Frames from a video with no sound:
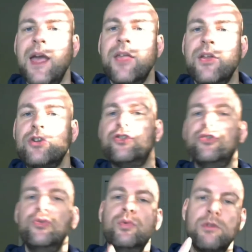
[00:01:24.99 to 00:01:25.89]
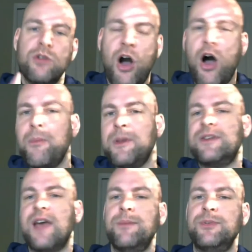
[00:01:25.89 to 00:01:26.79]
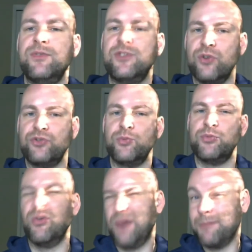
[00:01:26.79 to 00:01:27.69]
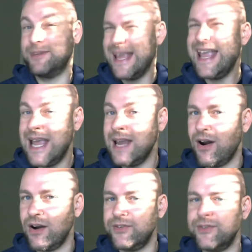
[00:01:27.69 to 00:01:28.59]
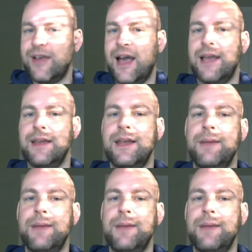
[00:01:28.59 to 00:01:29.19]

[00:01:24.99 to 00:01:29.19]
There are two common types of social programs in our society.